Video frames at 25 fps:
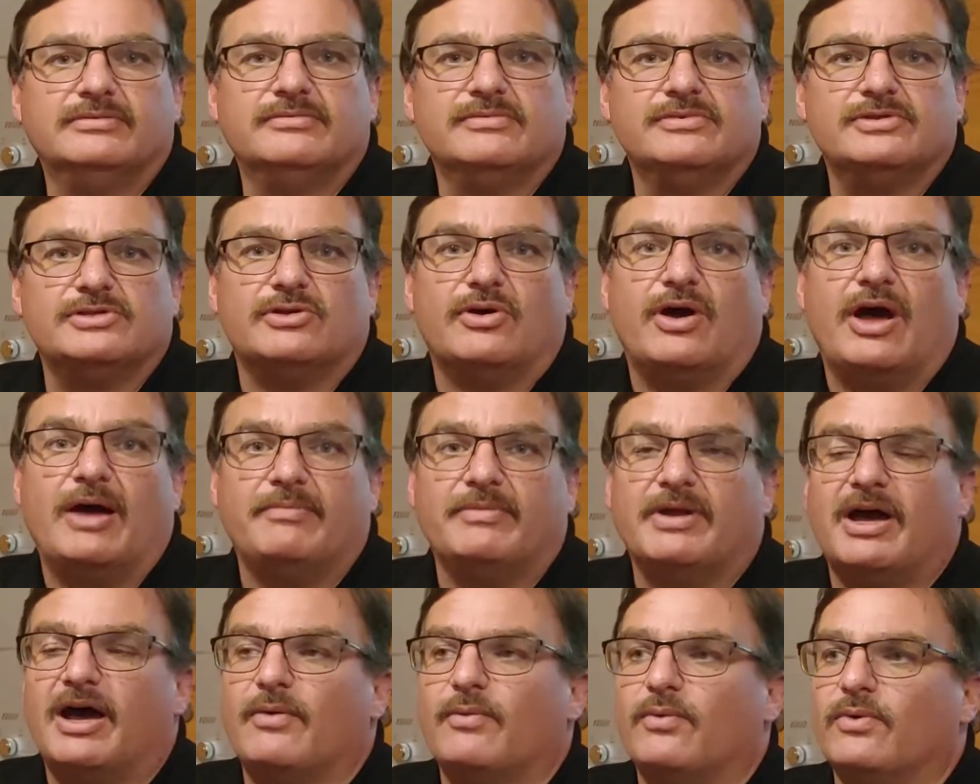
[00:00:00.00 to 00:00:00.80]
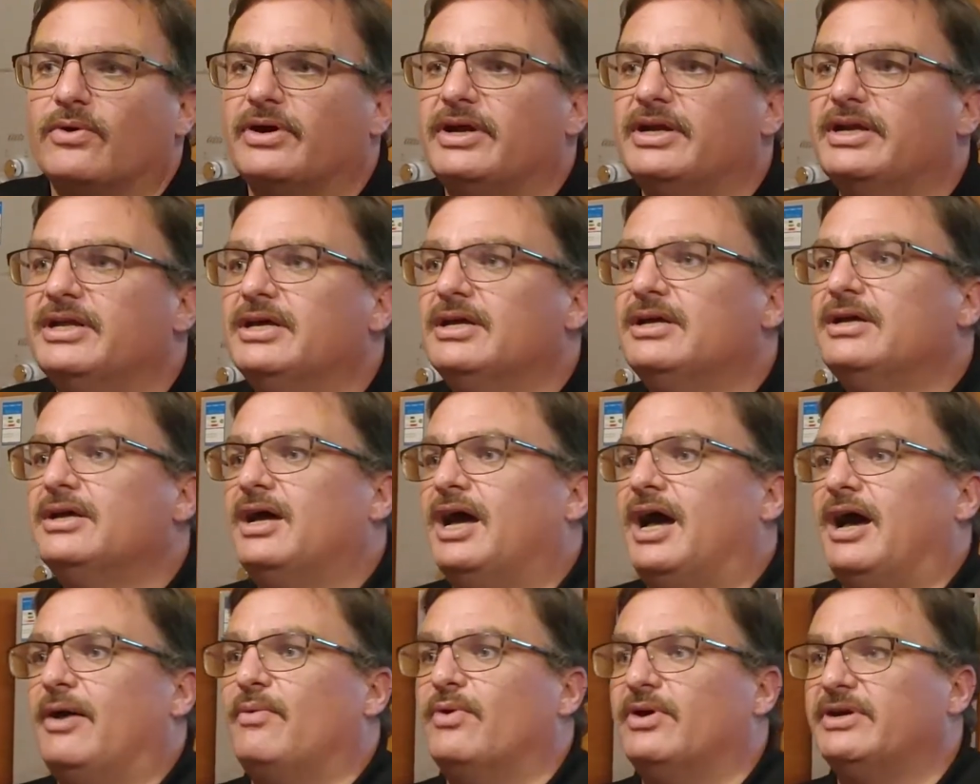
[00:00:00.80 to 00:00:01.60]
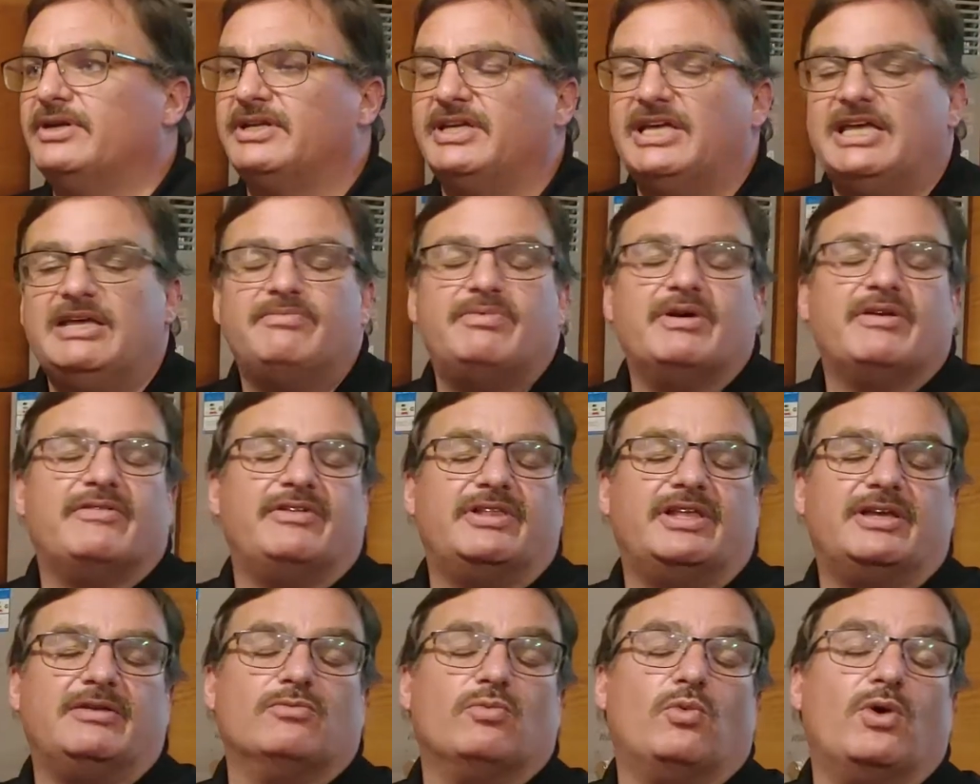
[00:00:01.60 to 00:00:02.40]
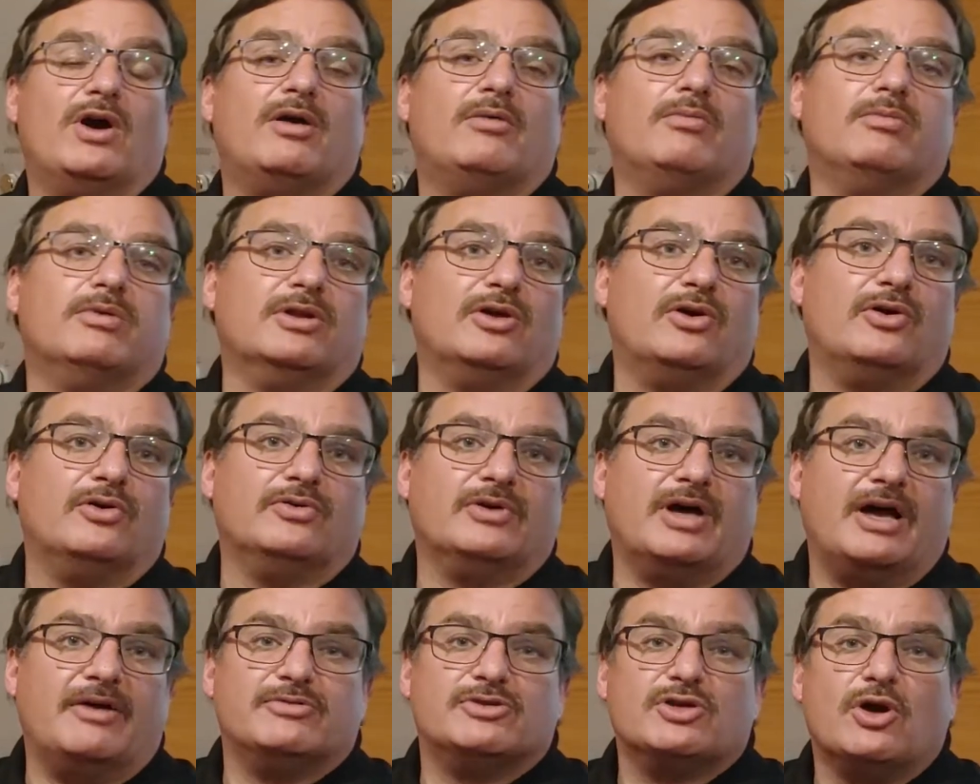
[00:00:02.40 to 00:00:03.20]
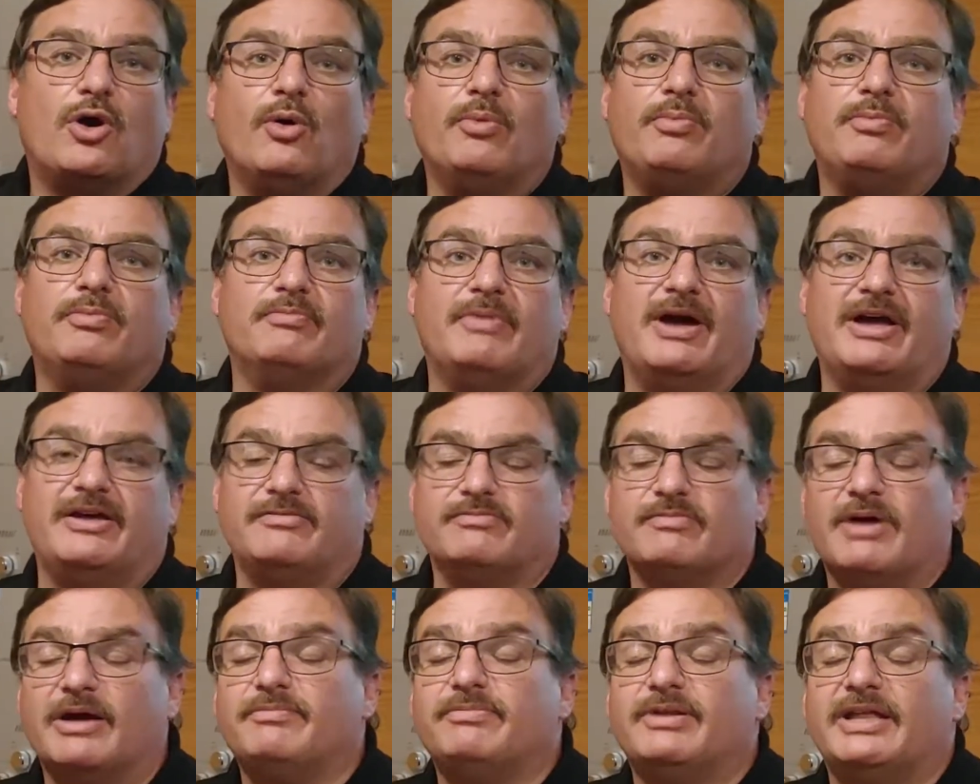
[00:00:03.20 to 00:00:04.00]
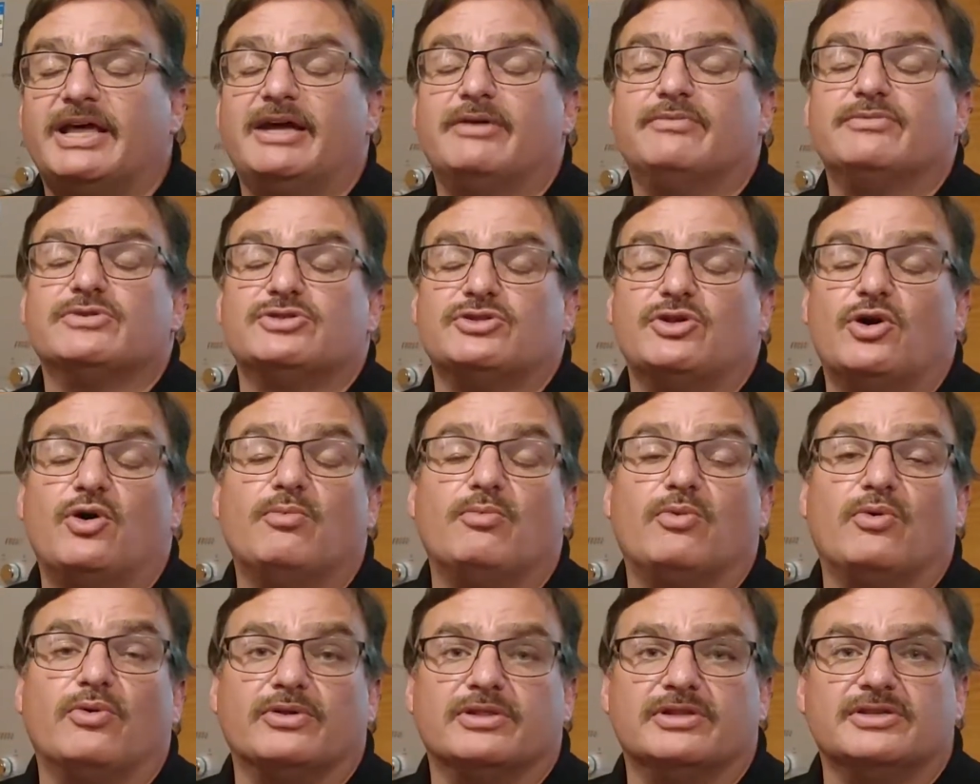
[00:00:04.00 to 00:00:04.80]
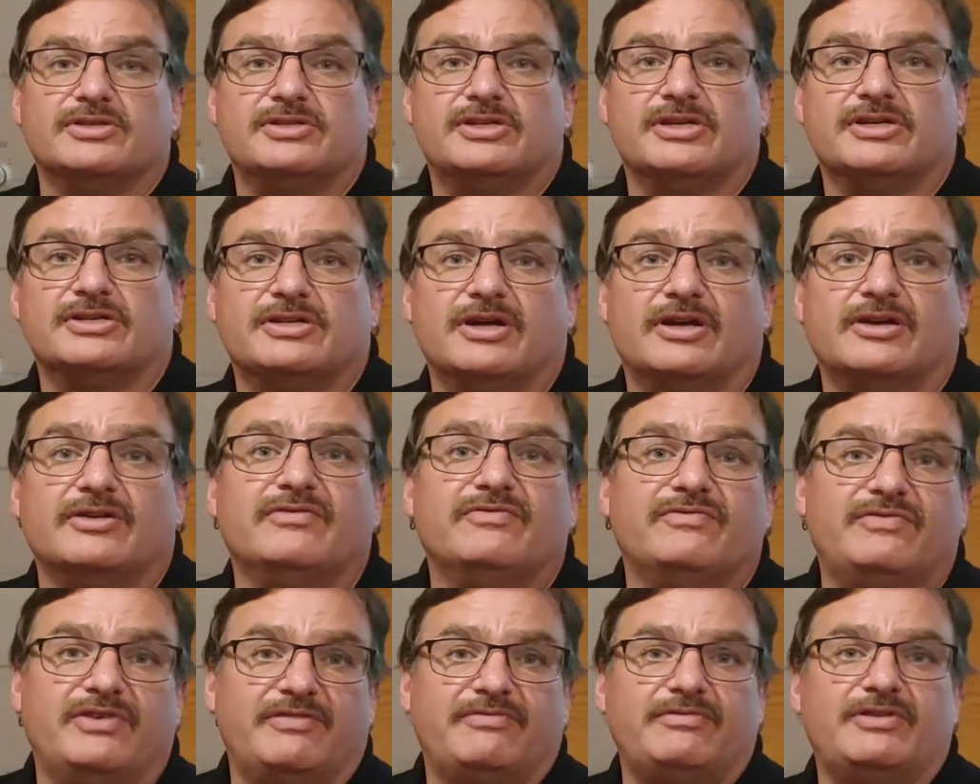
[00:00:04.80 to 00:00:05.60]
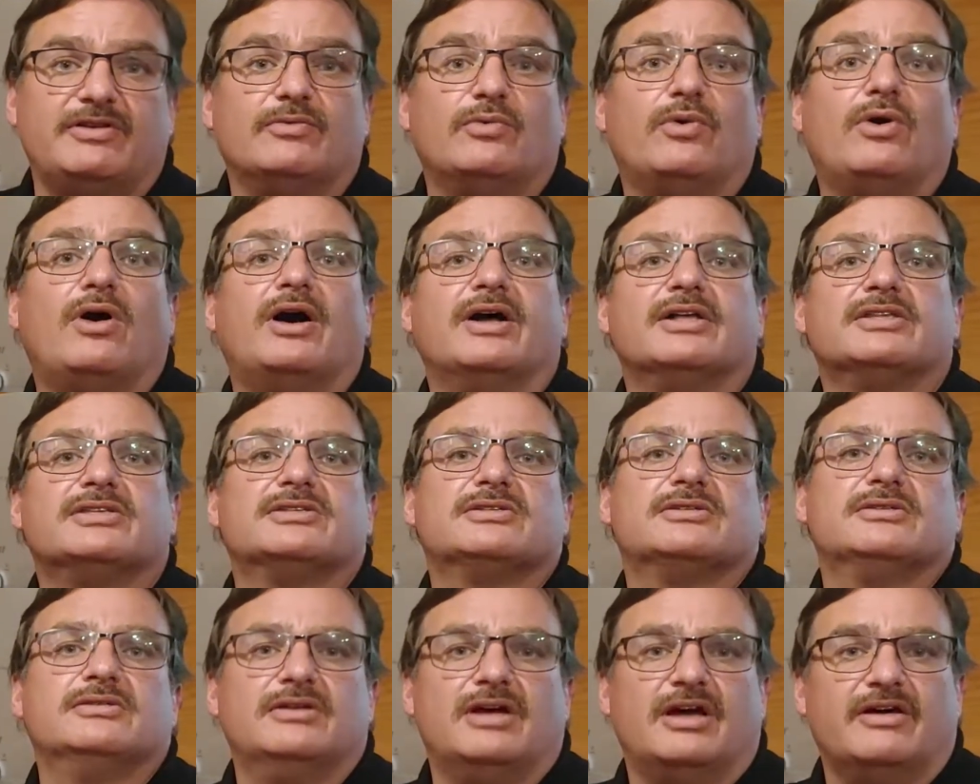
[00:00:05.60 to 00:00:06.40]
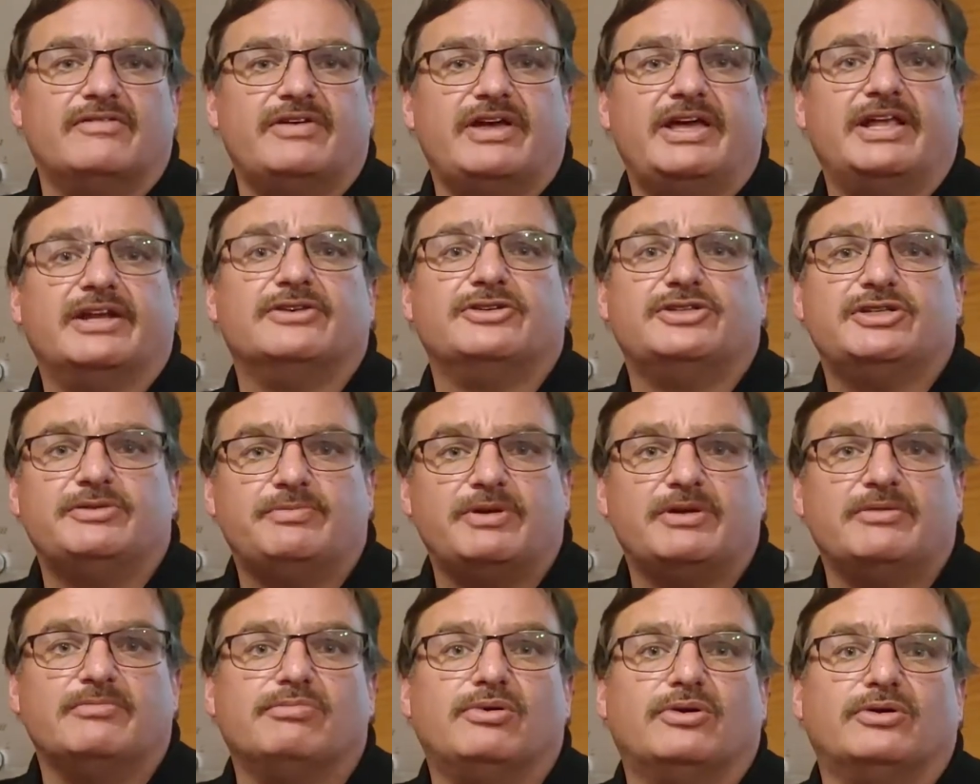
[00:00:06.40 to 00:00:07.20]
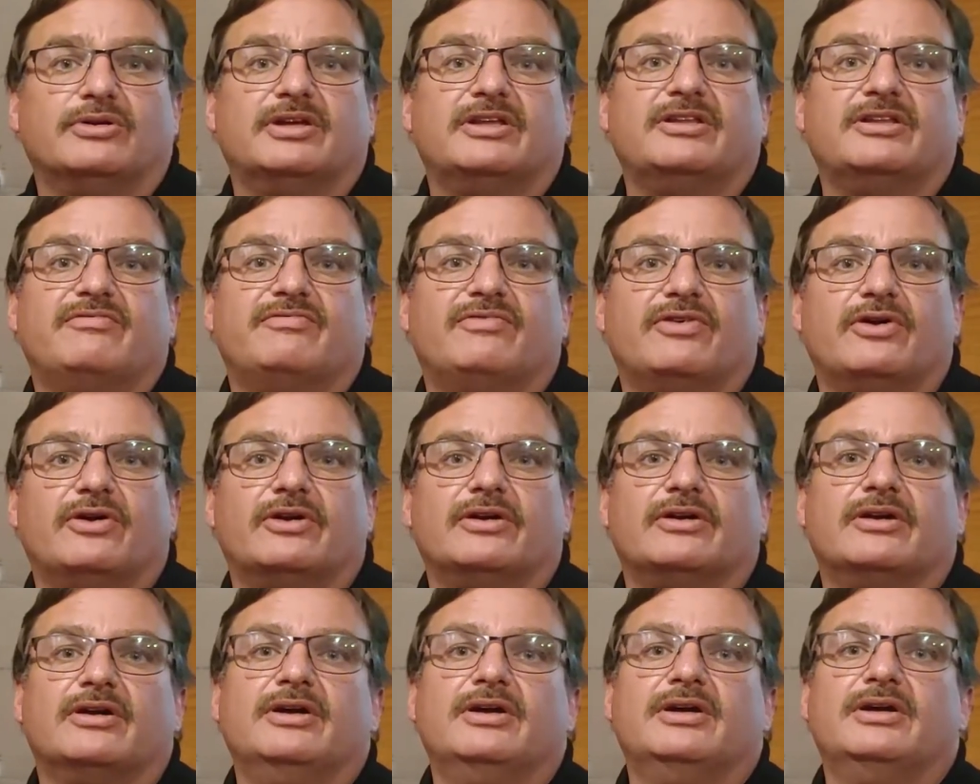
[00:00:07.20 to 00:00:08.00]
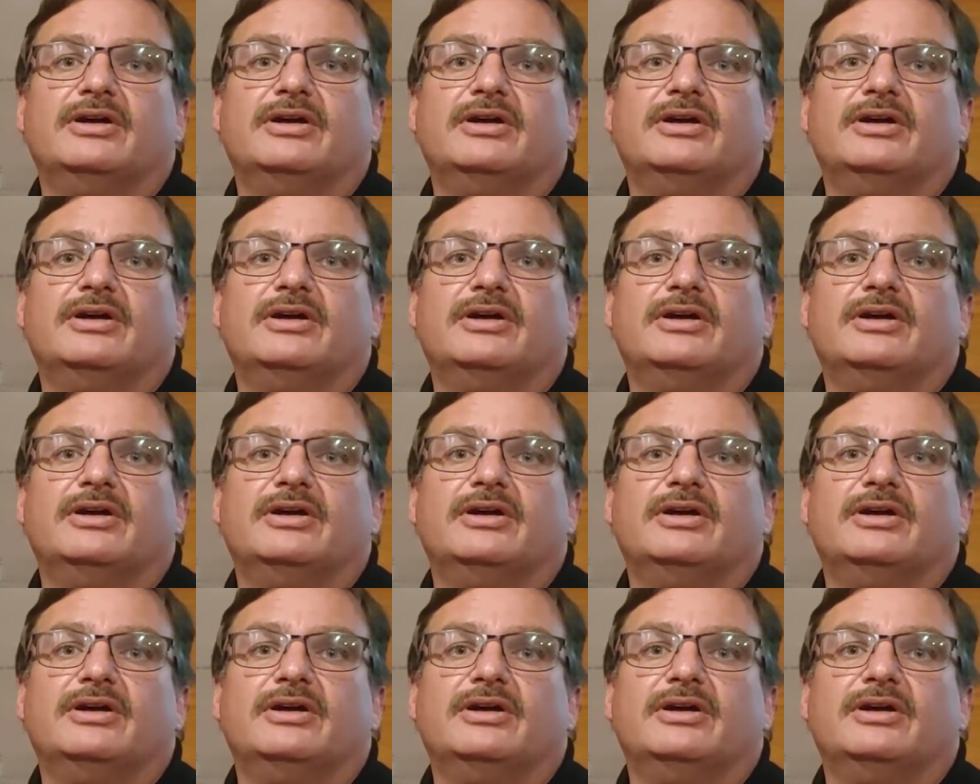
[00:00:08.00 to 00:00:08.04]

So I'm not worried. I wanted to keep everything well below. I was hoping my plan was no more than 650 watts of energy being pulled inverter.